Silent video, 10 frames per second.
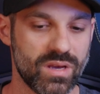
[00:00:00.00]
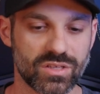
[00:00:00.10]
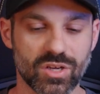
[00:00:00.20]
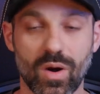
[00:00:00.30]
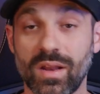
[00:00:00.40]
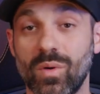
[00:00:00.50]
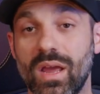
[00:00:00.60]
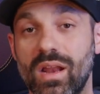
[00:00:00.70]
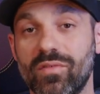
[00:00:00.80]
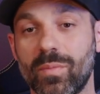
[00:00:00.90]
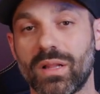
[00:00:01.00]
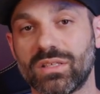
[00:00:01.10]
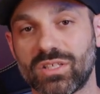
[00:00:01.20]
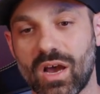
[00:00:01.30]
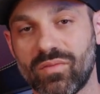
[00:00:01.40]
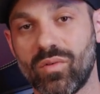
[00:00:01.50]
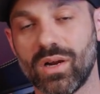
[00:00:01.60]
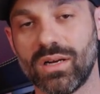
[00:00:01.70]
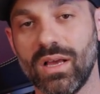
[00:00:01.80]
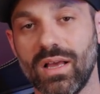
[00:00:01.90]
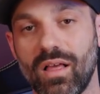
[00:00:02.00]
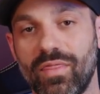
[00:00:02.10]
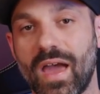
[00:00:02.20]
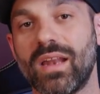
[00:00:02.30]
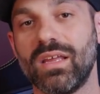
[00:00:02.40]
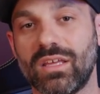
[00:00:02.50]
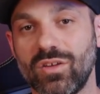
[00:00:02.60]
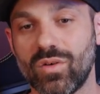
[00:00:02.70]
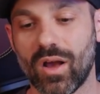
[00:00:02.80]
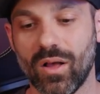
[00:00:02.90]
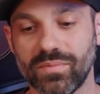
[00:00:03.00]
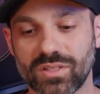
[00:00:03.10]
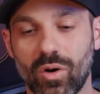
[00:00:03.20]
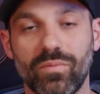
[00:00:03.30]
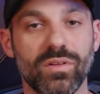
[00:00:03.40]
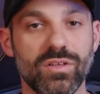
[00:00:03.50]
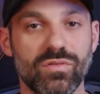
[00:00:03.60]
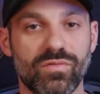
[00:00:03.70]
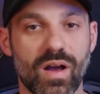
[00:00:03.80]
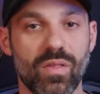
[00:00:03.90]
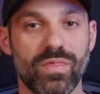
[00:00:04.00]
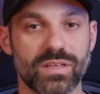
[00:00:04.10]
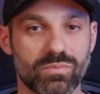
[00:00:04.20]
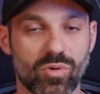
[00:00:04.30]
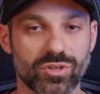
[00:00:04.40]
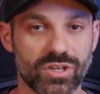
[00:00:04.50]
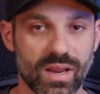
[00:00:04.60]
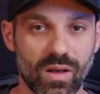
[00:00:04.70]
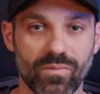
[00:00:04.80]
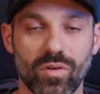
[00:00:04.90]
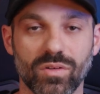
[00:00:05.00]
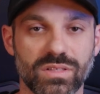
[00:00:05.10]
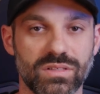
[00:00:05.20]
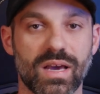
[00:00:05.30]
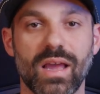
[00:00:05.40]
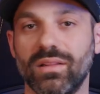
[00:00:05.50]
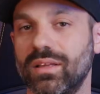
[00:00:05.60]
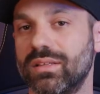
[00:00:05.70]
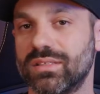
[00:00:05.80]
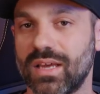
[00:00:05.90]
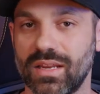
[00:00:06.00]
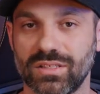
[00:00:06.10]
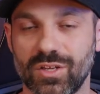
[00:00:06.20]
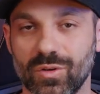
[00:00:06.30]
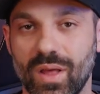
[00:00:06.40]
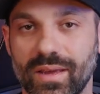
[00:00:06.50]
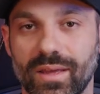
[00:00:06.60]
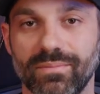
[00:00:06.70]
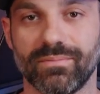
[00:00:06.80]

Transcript: So anyway, enough about the software. That EQ helps. Hopefully you found this portion helpful to dial in the settings to your liking.